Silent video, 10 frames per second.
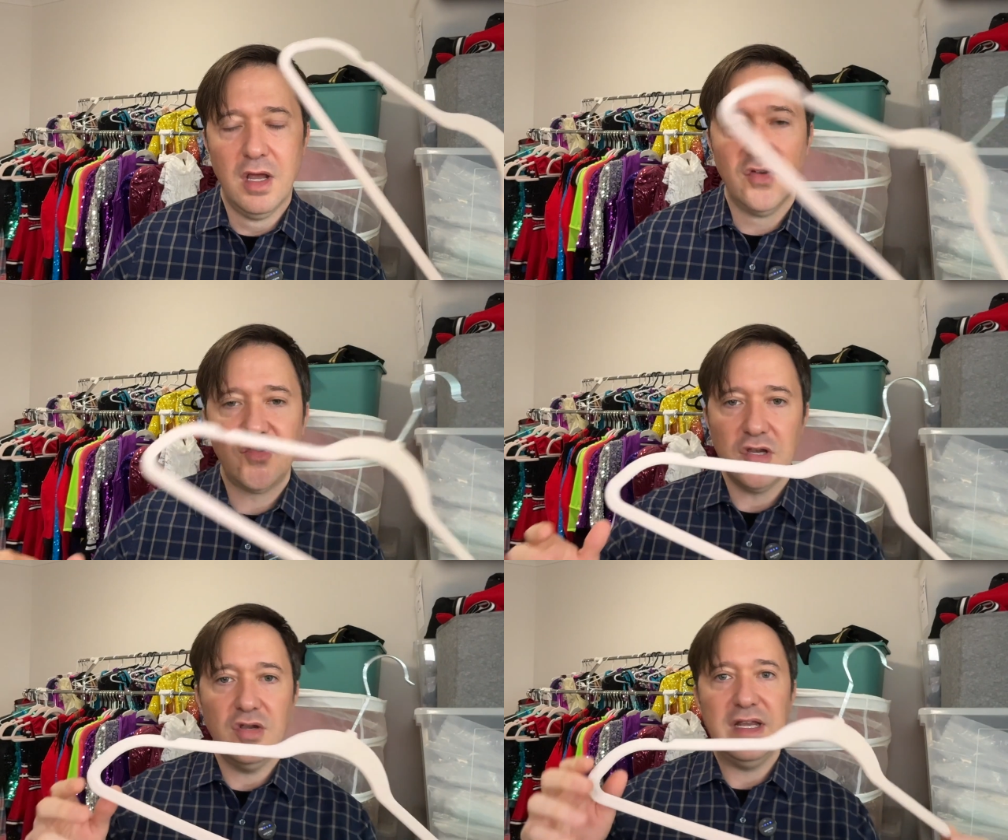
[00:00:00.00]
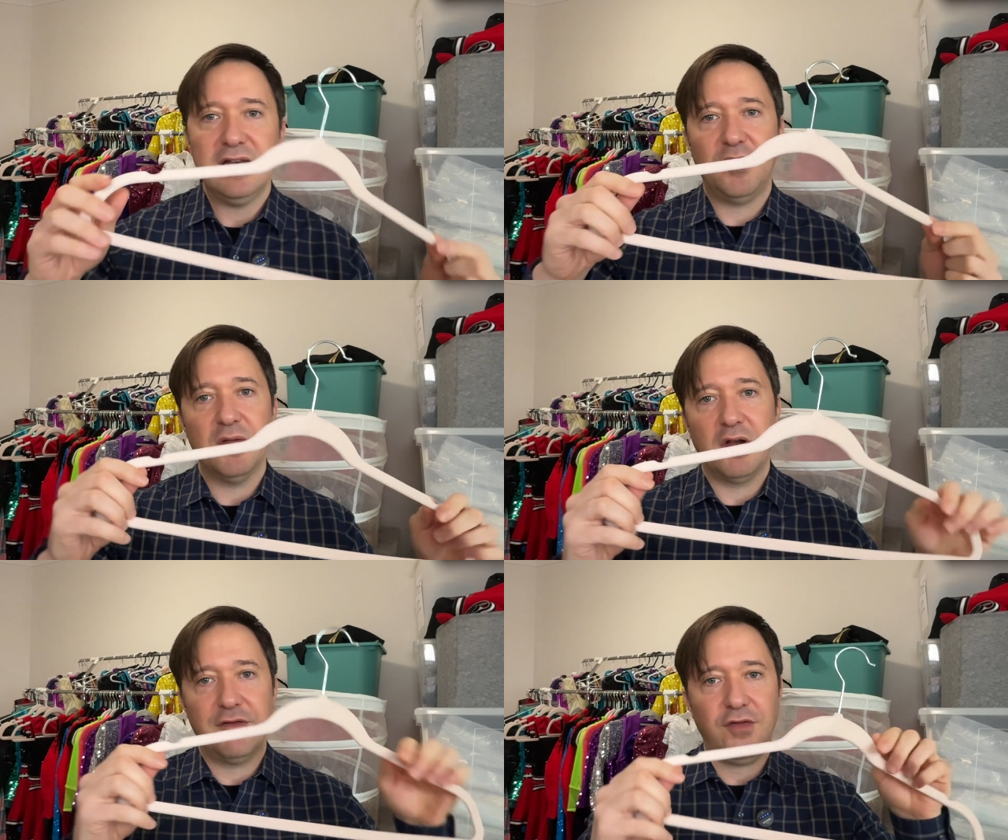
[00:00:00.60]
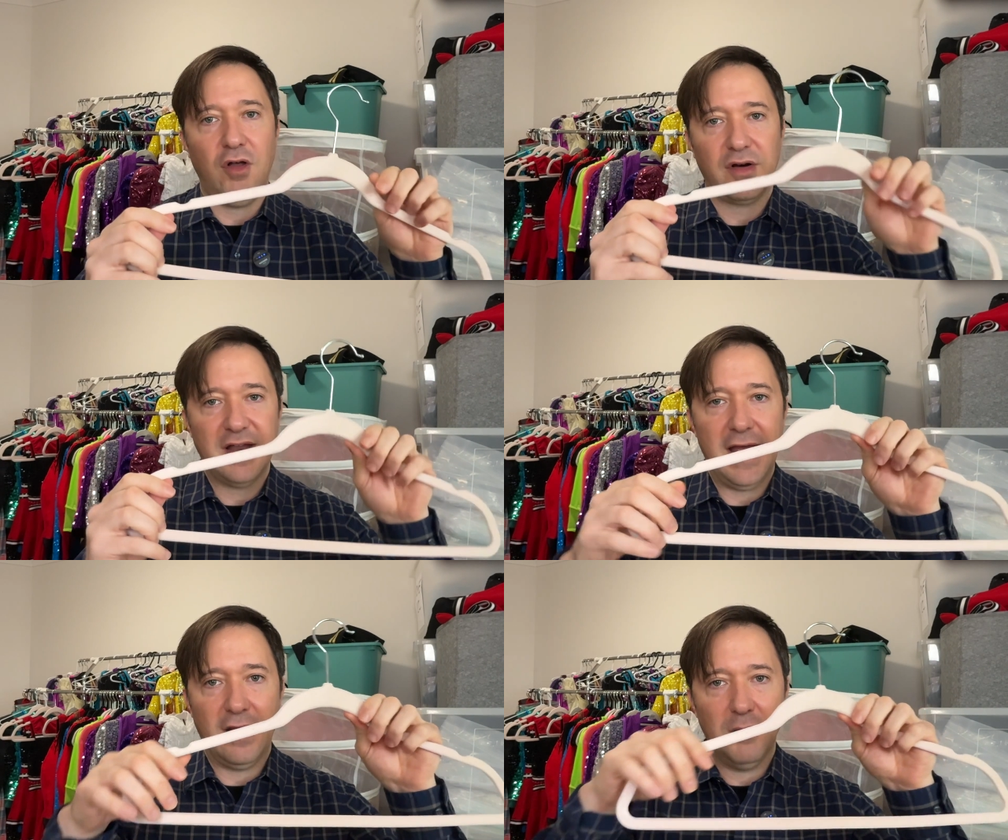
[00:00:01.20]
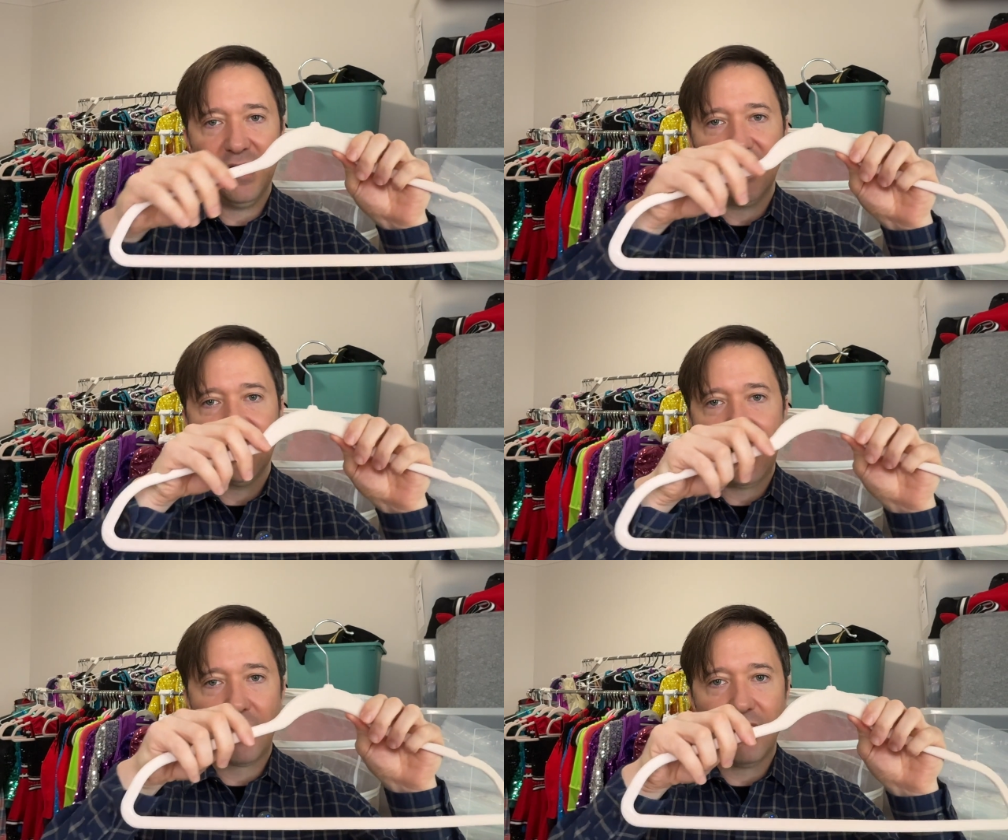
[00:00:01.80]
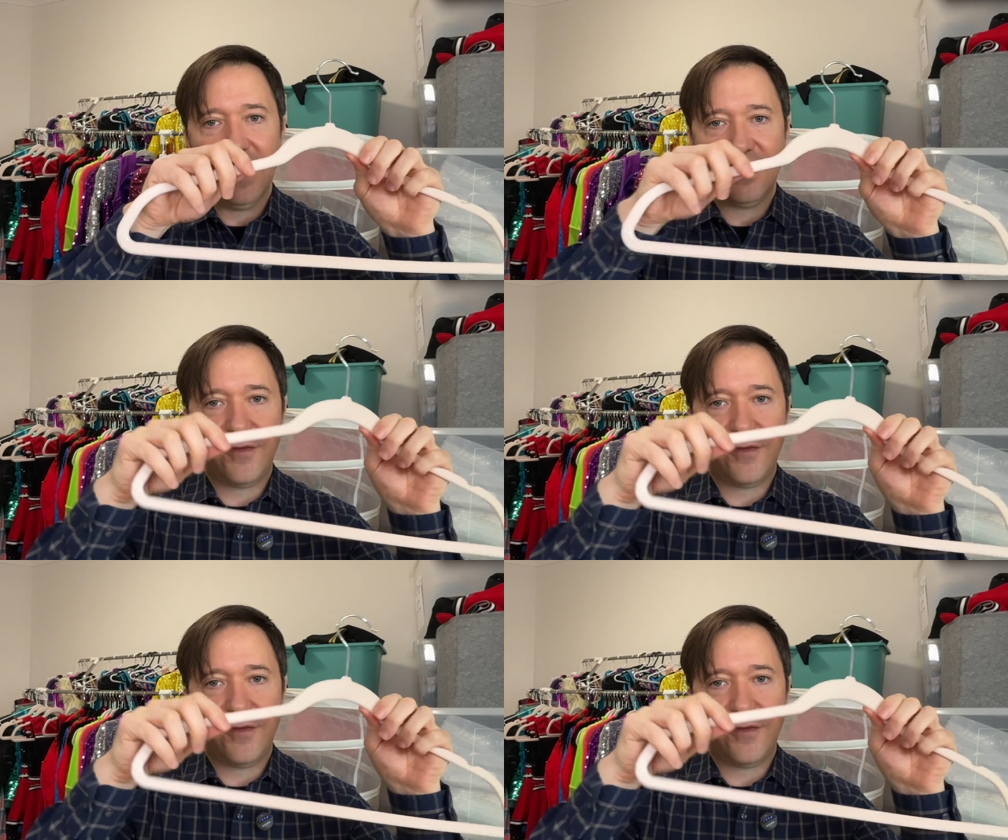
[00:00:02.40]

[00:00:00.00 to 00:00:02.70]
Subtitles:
So you need to put them on a flocked hanger because that creates